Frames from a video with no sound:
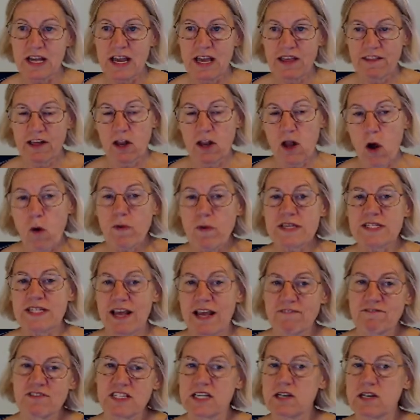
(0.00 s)
they'll always
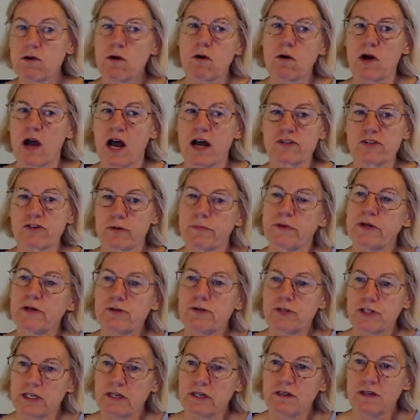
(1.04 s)
have zero
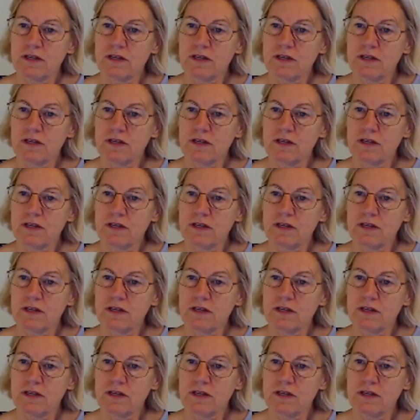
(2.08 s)
contribution